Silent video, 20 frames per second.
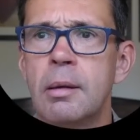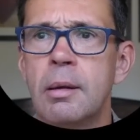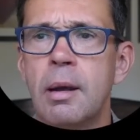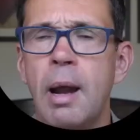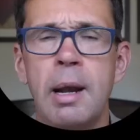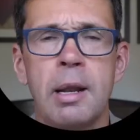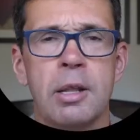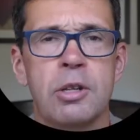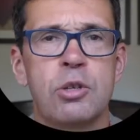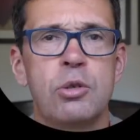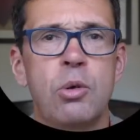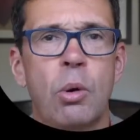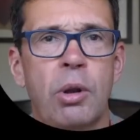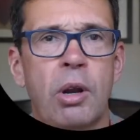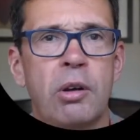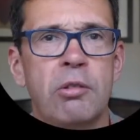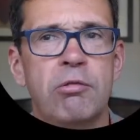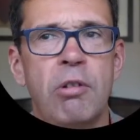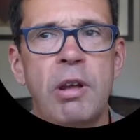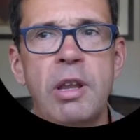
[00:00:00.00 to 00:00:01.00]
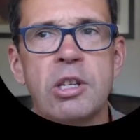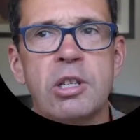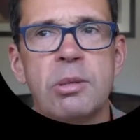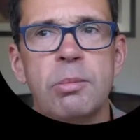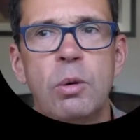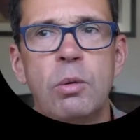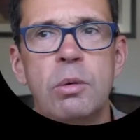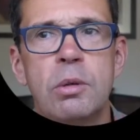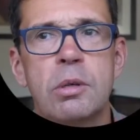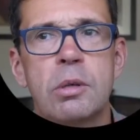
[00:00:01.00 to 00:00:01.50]
And it's not
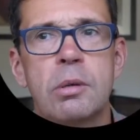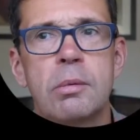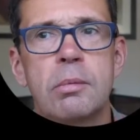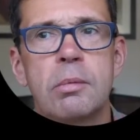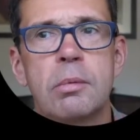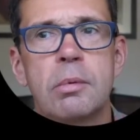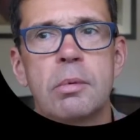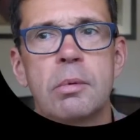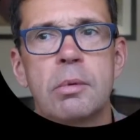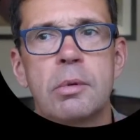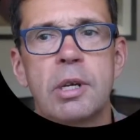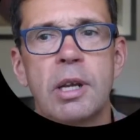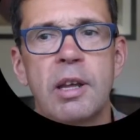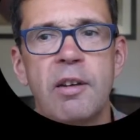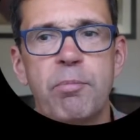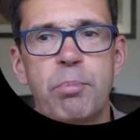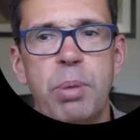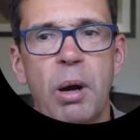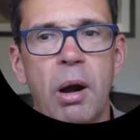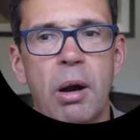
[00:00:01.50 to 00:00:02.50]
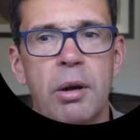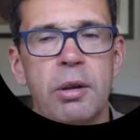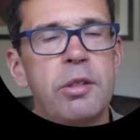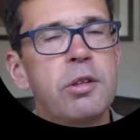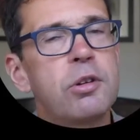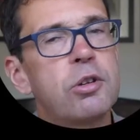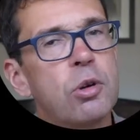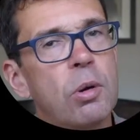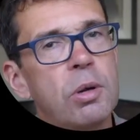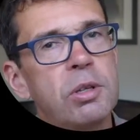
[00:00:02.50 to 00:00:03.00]
unreasonable to give partner
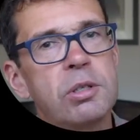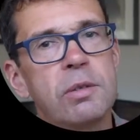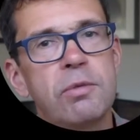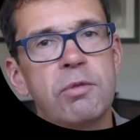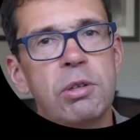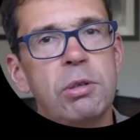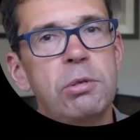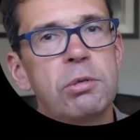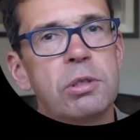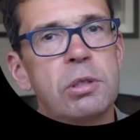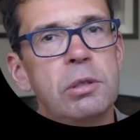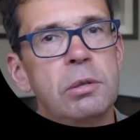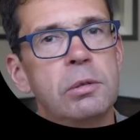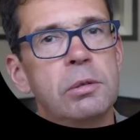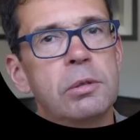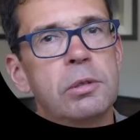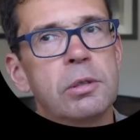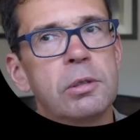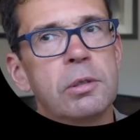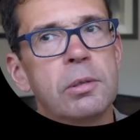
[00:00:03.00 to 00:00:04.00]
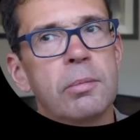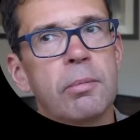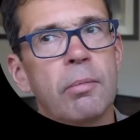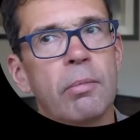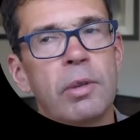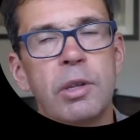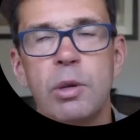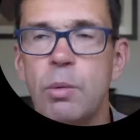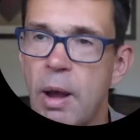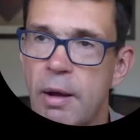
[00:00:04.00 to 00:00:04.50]
the choice of 2 suits.
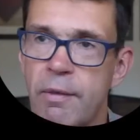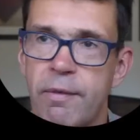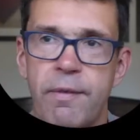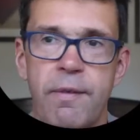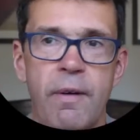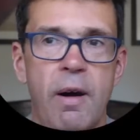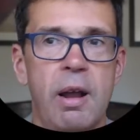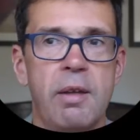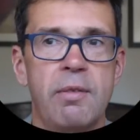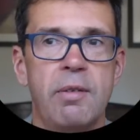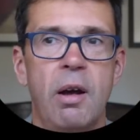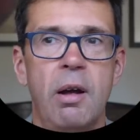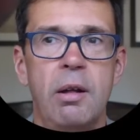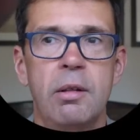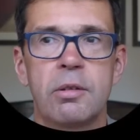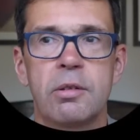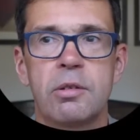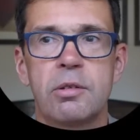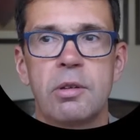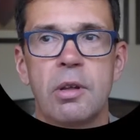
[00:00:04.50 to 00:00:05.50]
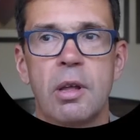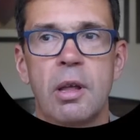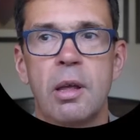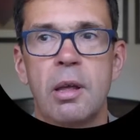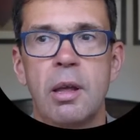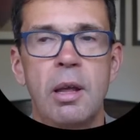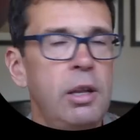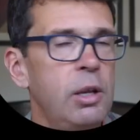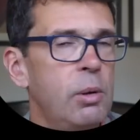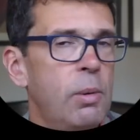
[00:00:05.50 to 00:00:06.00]
You have 5 hearts
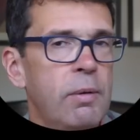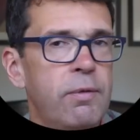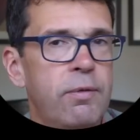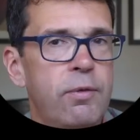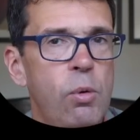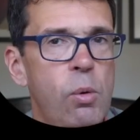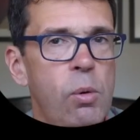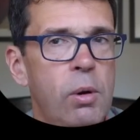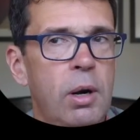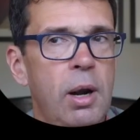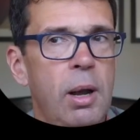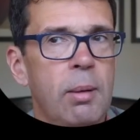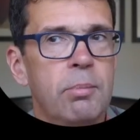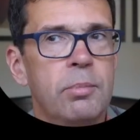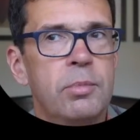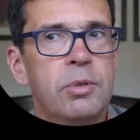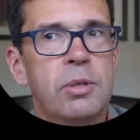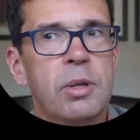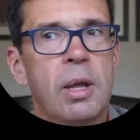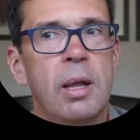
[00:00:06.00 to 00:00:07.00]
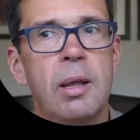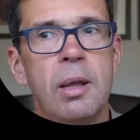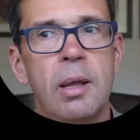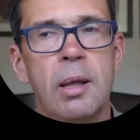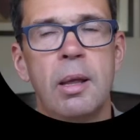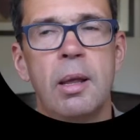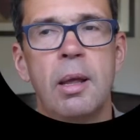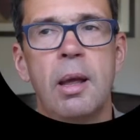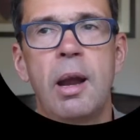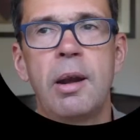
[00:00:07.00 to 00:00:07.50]
and you have 4 clubs.
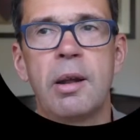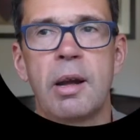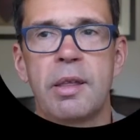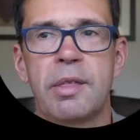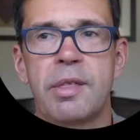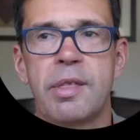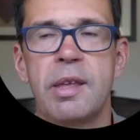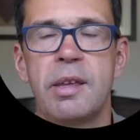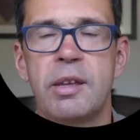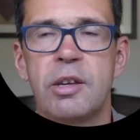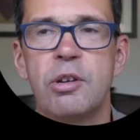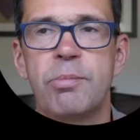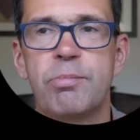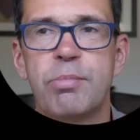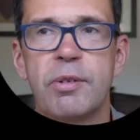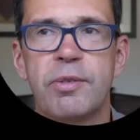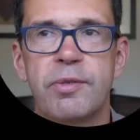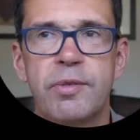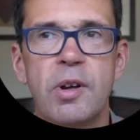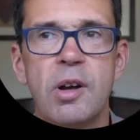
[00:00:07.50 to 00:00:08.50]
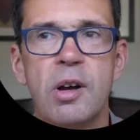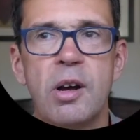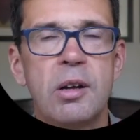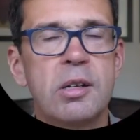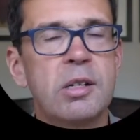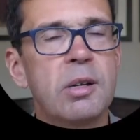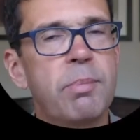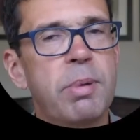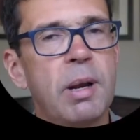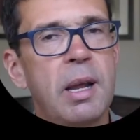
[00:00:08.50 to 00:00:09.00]
And I think you'd prefer
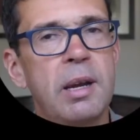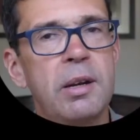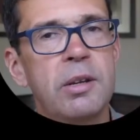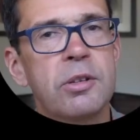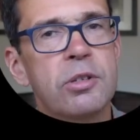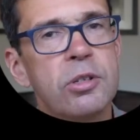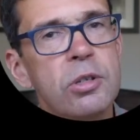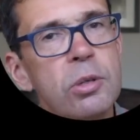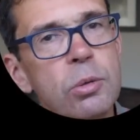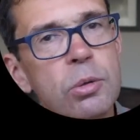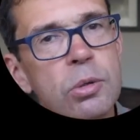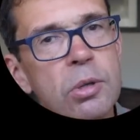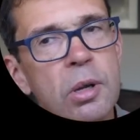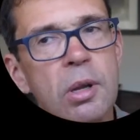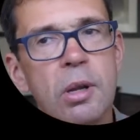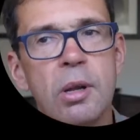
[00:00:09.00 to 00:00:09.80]
to play in a suit